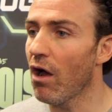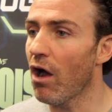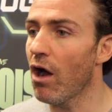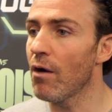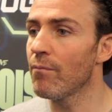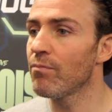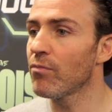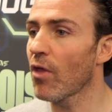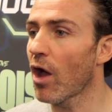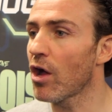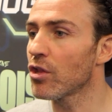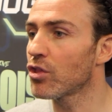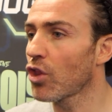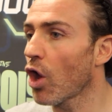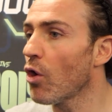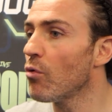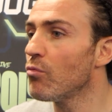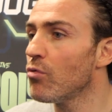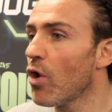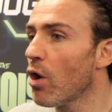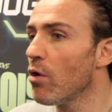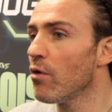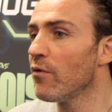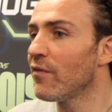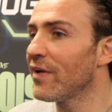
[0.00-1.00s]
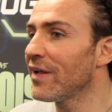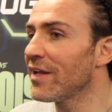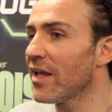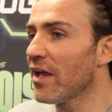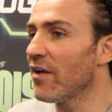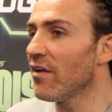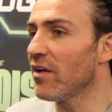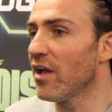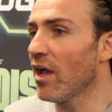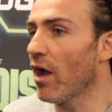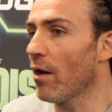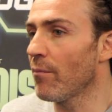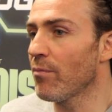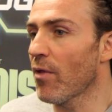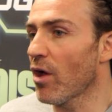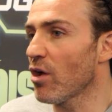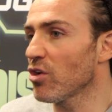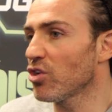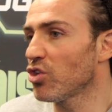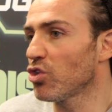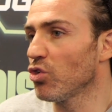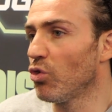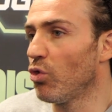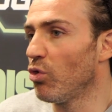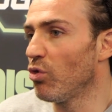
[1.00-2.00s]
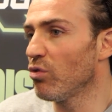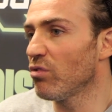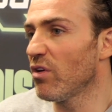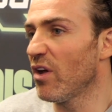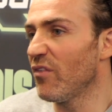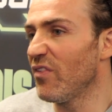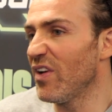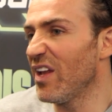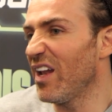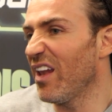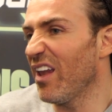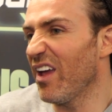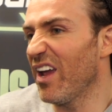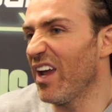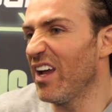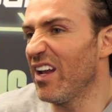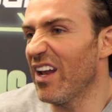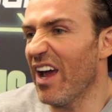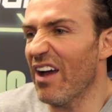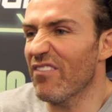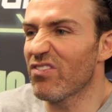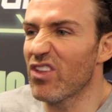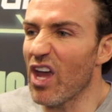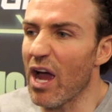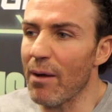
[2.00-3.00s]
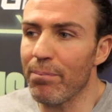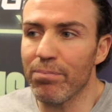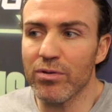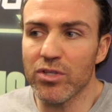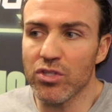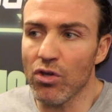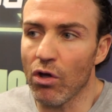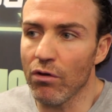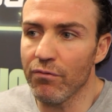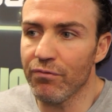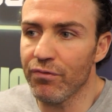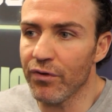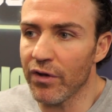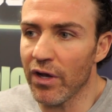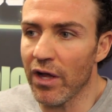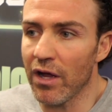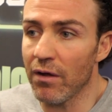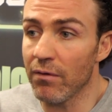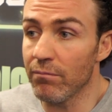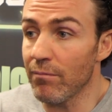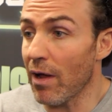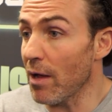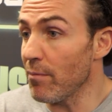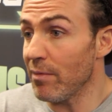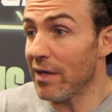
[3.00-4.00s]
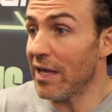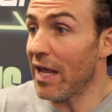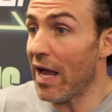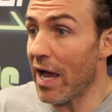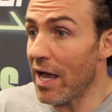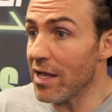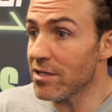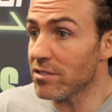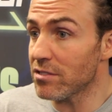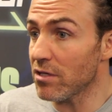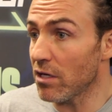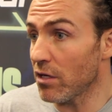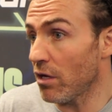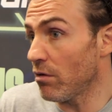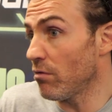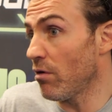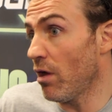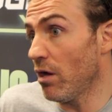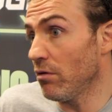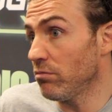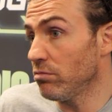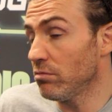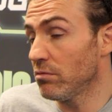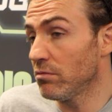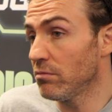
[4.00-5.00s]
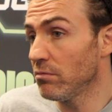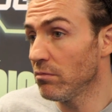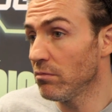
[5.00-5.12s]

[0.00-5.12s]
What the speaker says: I'm not sure if he'd have the appetite for that. Maybe he has, I don't know.